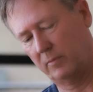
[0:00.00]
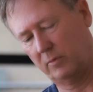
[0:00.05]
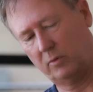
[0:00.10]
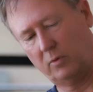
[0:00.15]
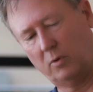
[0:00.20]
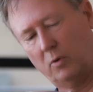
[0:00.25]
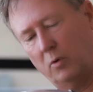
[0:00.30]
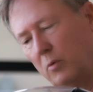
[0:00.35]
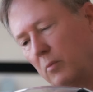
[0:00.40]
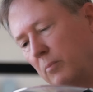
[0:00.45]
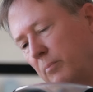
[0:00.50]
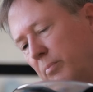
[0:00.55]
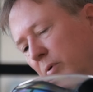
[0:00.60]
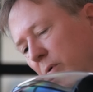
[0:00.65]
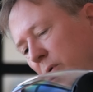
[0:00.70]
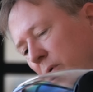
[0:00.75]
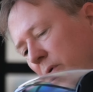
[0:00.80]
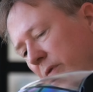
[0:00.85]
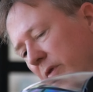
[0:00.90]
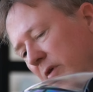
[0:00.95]
So
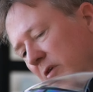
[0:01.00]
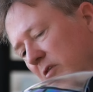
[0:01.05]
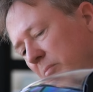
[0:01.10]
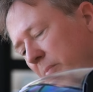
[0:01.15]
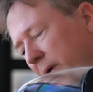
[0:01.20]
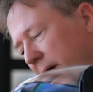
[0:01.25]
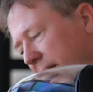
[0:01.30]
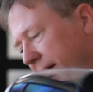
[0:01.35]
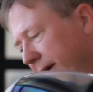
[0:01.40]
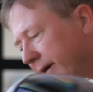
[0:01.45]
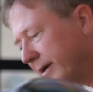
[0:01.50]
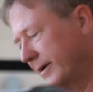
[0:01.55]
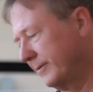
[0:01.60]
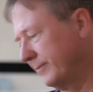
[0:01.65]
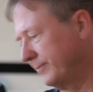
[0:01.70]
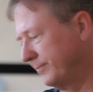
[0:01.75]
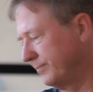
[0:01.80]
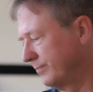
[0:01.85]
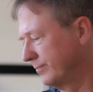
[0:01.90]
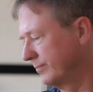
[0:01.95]
pull this back,
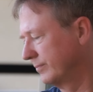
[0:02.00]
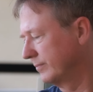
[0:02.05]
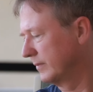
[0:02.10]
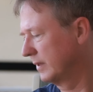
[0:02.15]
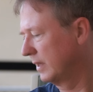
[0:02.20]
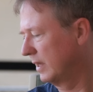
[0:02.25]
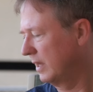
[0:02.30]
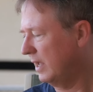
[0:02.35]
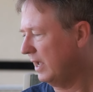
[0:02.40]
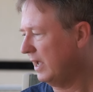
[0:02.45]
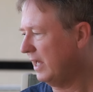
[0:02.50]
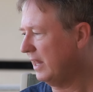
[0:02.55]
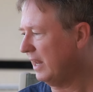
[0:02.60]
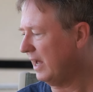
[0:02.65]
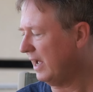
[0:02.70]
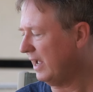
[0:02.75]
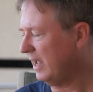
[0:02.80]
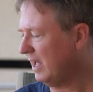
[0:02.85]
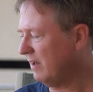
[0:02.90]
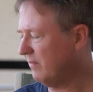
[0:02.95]
and
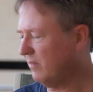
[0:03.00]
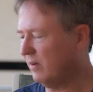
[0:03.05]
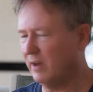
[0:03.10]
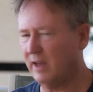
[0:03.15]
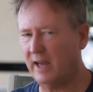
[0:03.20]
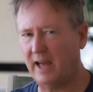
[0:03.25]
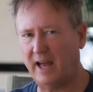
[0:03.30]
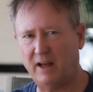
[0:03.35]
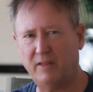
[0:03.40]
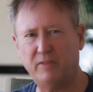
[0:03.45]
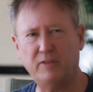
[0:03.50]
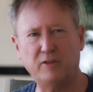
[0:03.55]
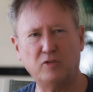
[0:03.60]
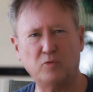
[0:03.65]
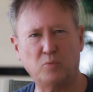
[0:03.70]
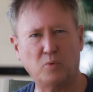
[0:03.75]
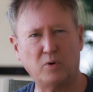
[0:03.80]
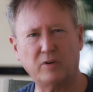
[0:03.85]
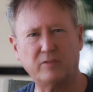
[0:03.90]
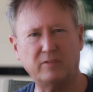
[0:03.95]
I have how
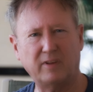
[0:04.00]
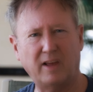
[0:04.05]
this works.